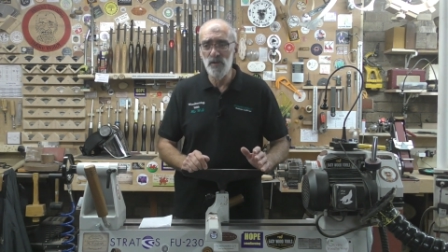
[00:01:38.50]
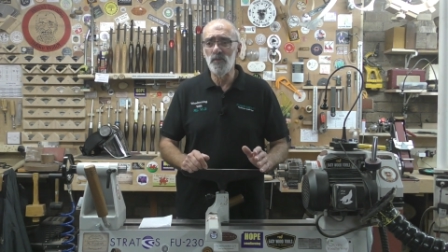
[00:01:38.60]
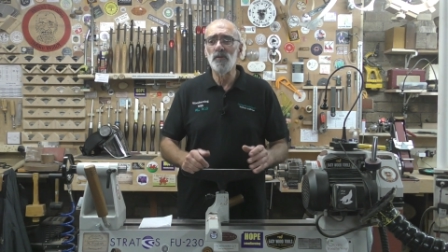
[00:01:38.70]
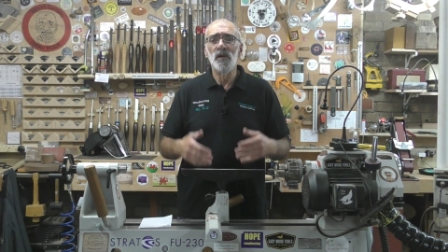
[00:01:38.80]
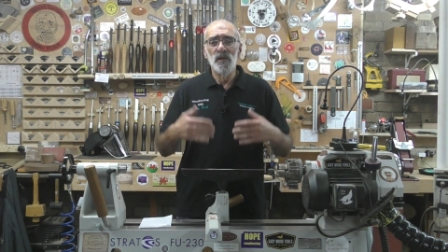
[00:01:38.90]

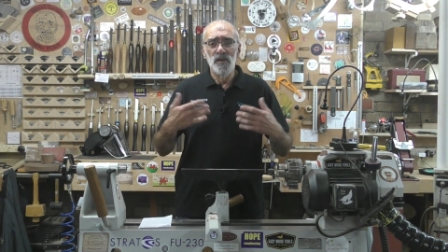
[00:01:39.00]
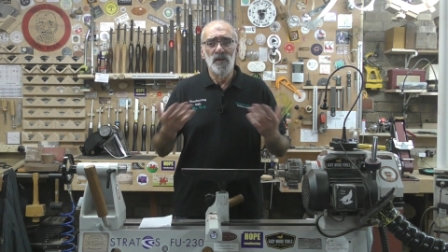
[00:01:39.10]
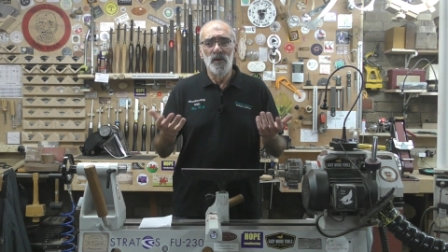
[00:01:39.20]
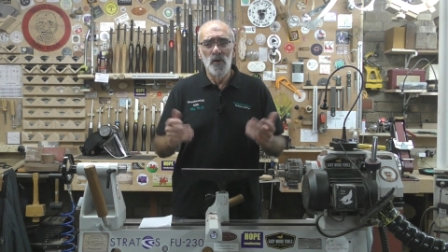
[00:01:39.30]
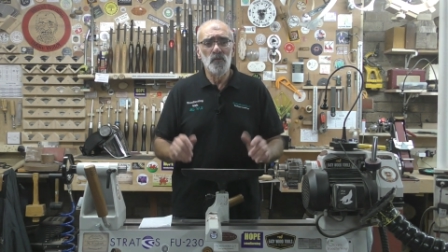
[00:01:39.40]
So
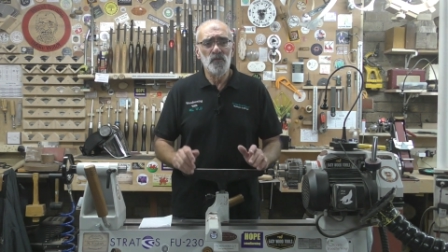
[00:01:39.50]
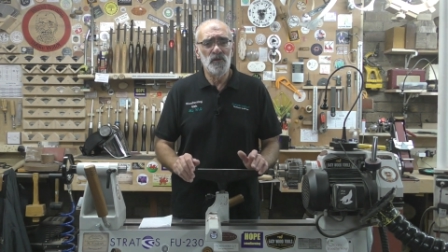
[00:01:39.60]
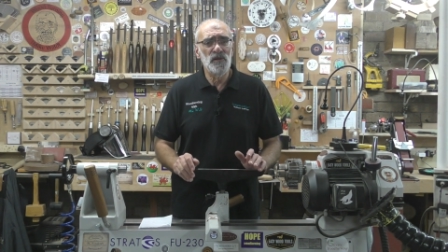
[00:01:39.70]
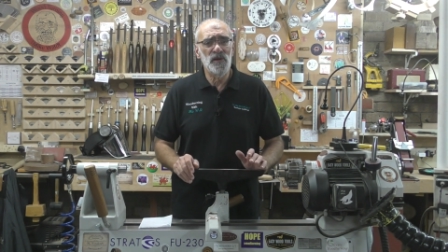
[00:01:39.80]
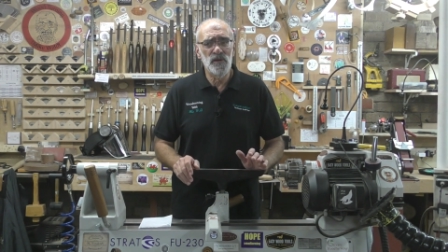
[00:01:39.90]

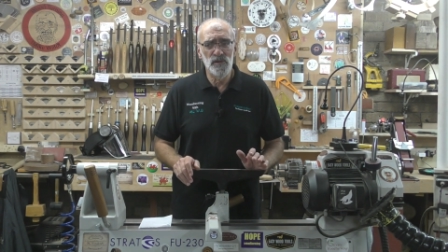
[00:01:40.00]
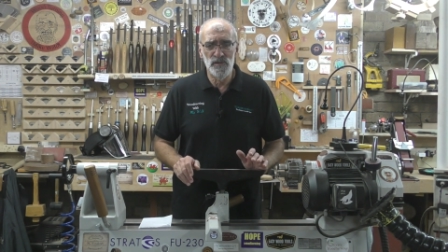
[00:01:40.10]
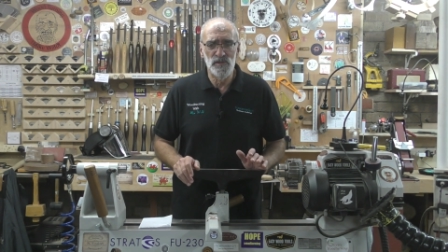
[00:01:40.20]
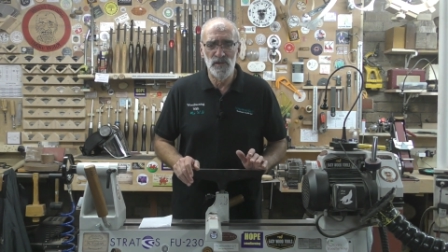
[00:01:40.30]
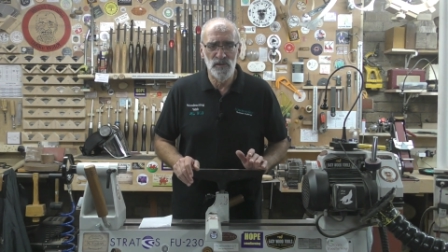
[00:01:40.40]
hopefully that
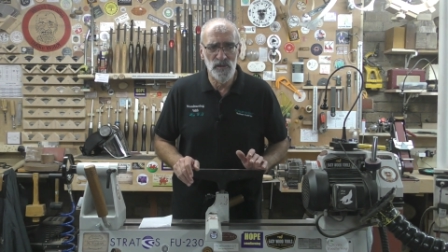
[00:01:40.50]
answers it.